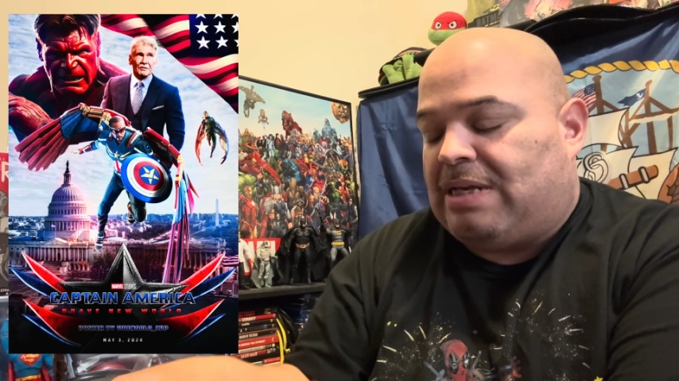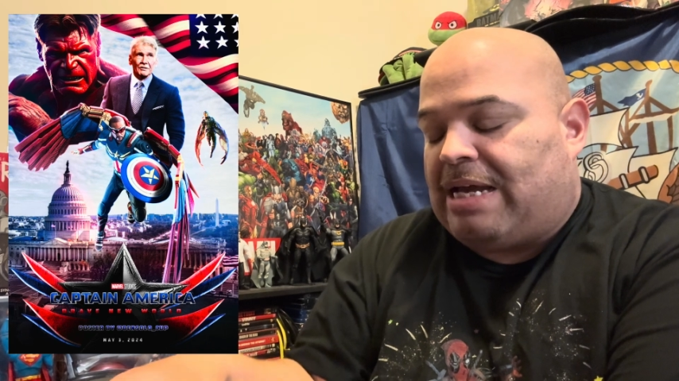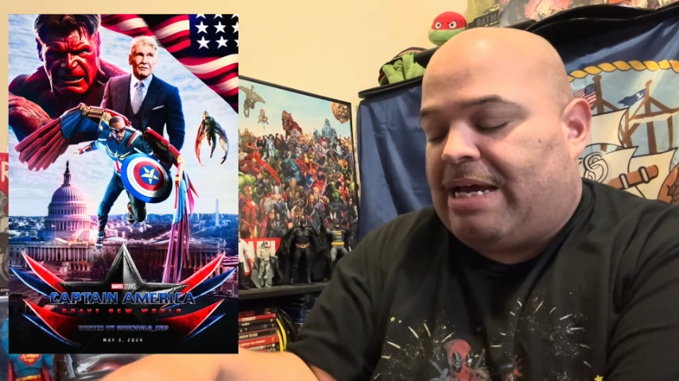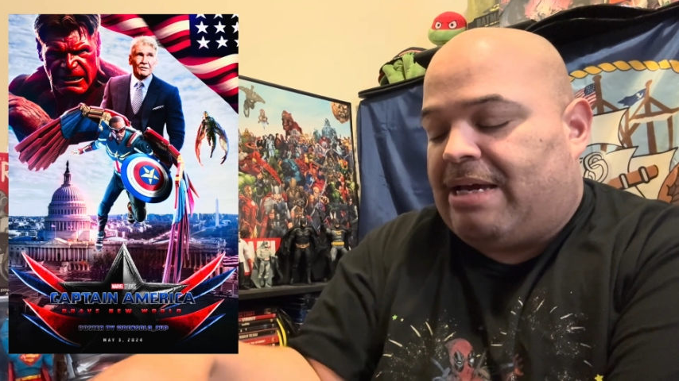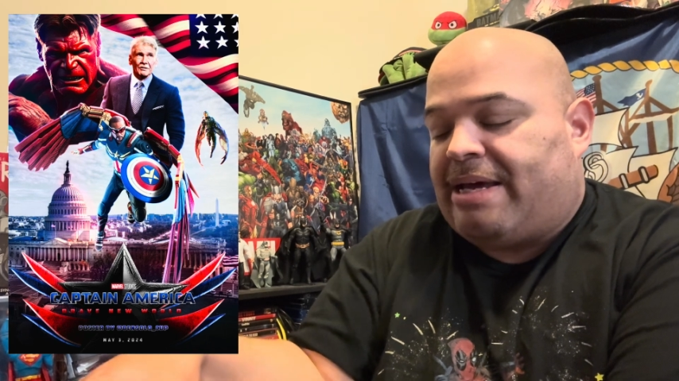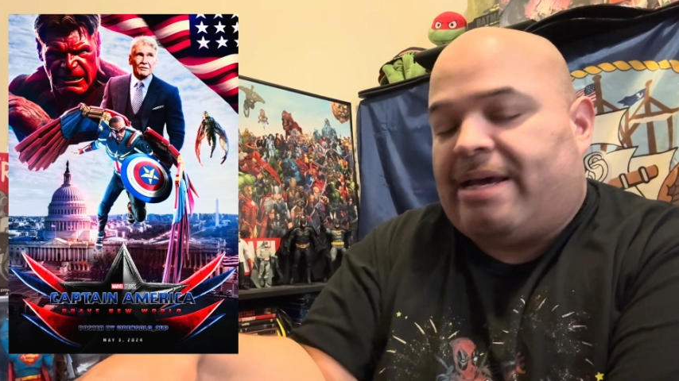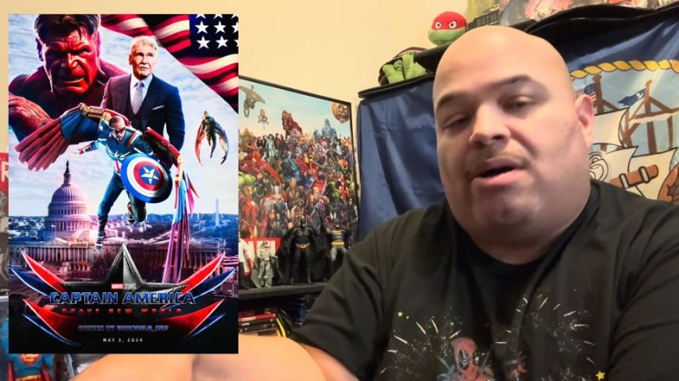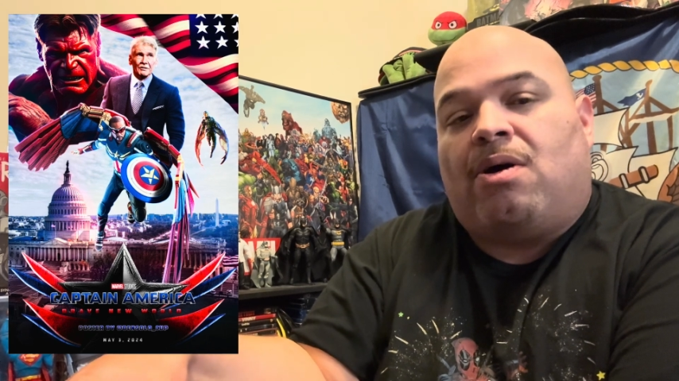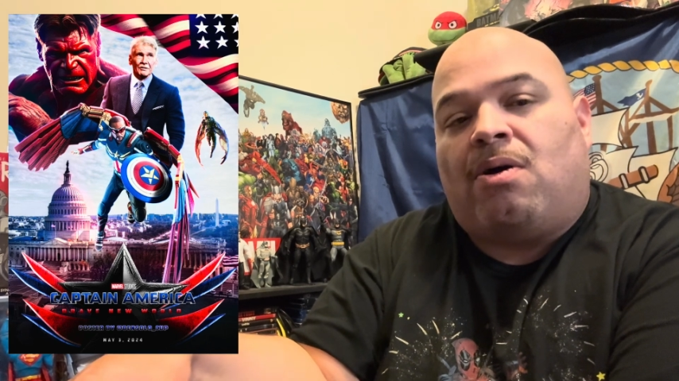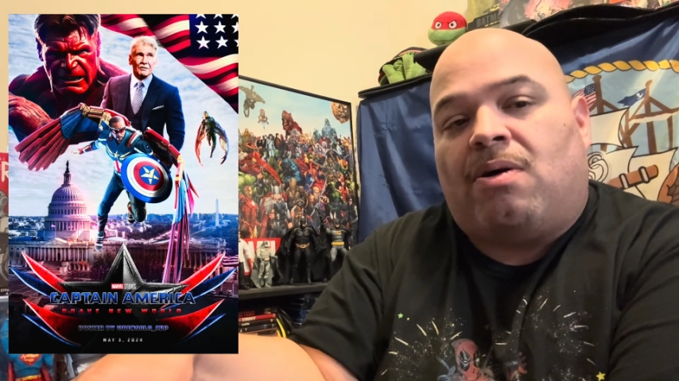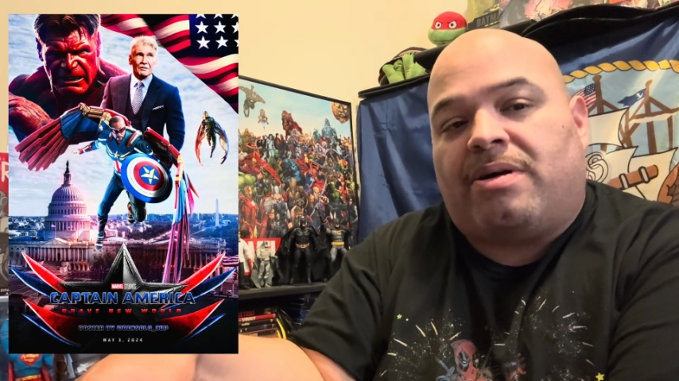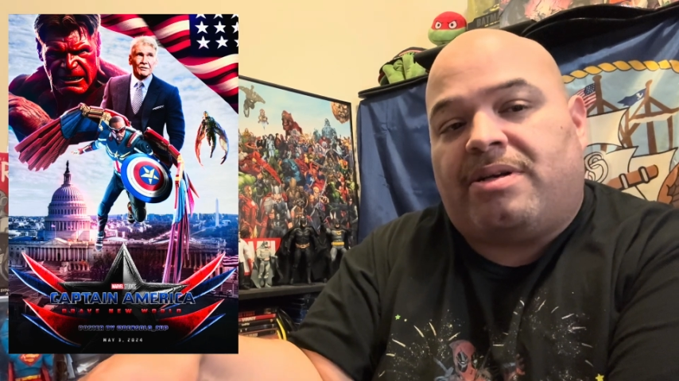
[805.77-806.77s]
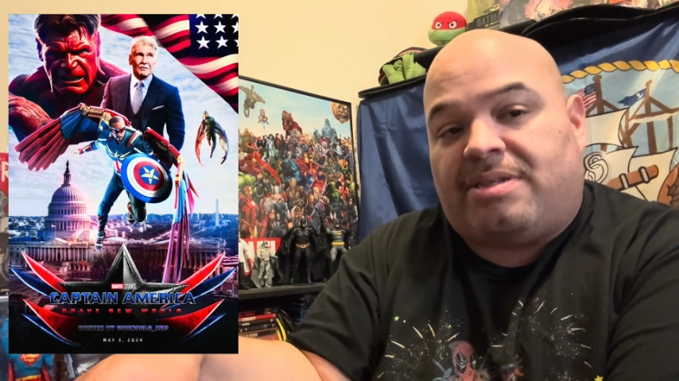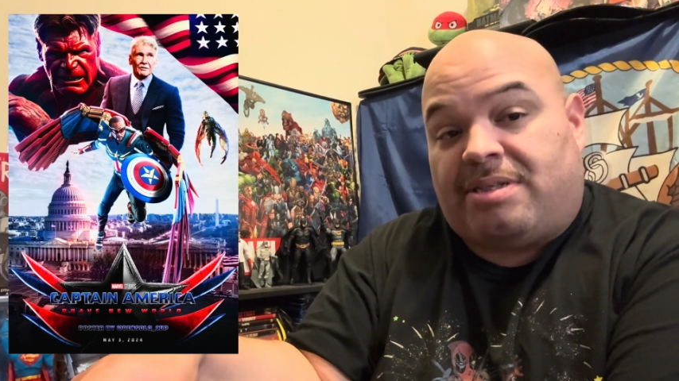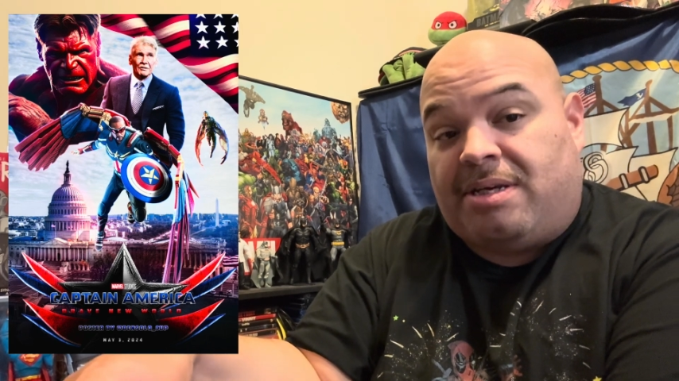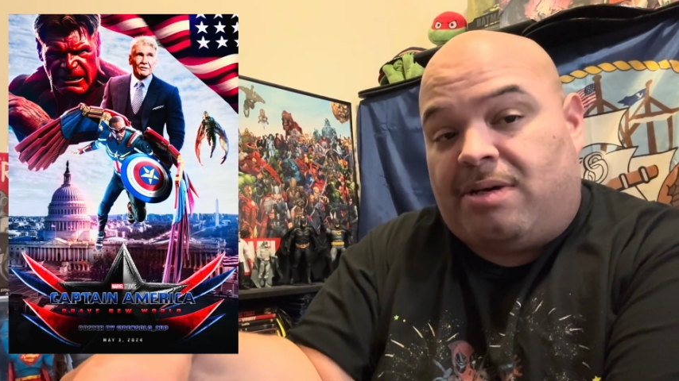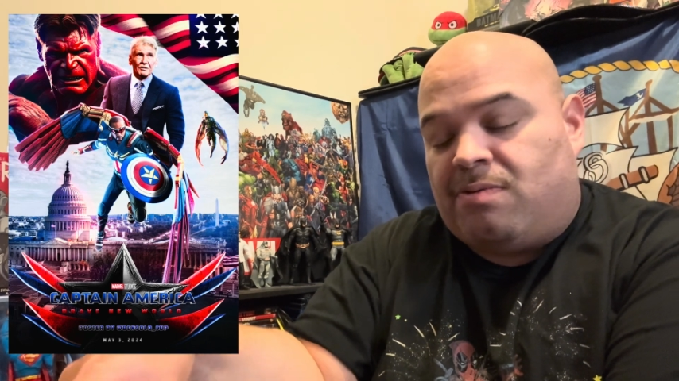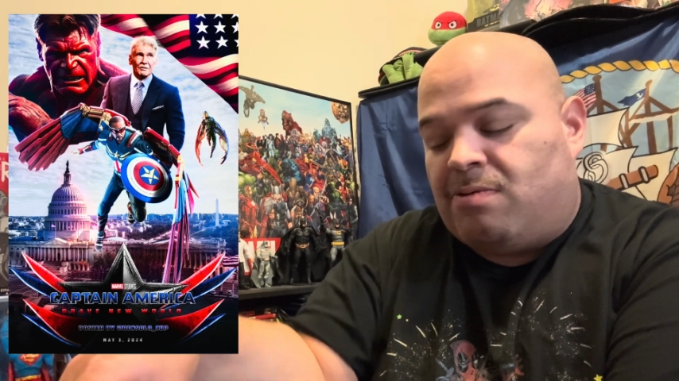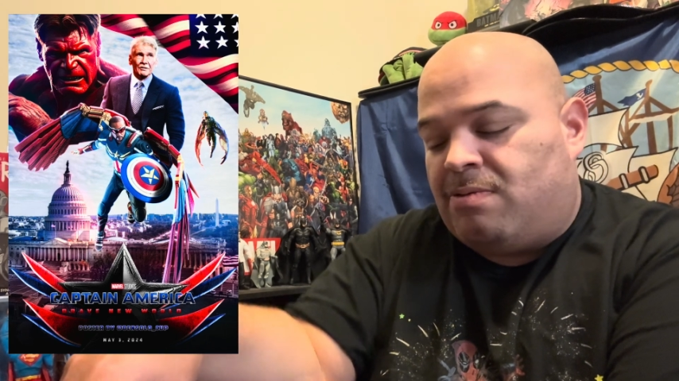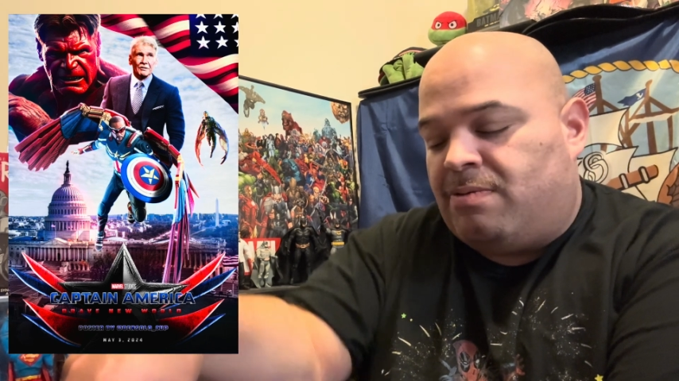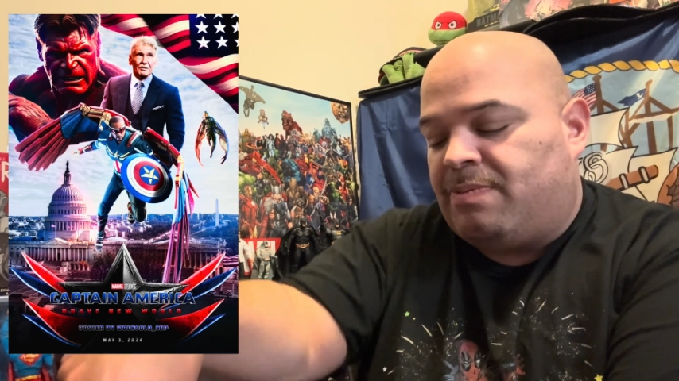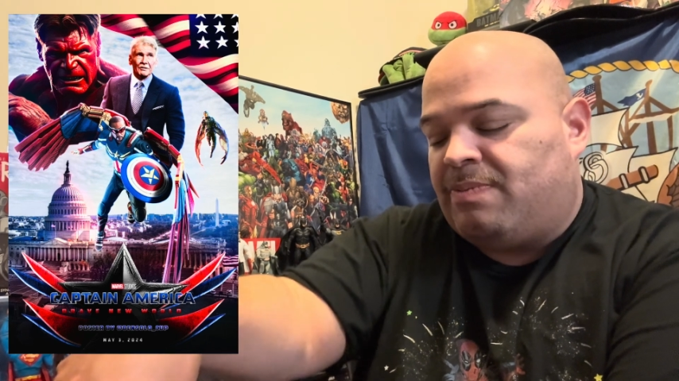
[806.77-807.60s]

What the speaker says: like a Hulk sequel.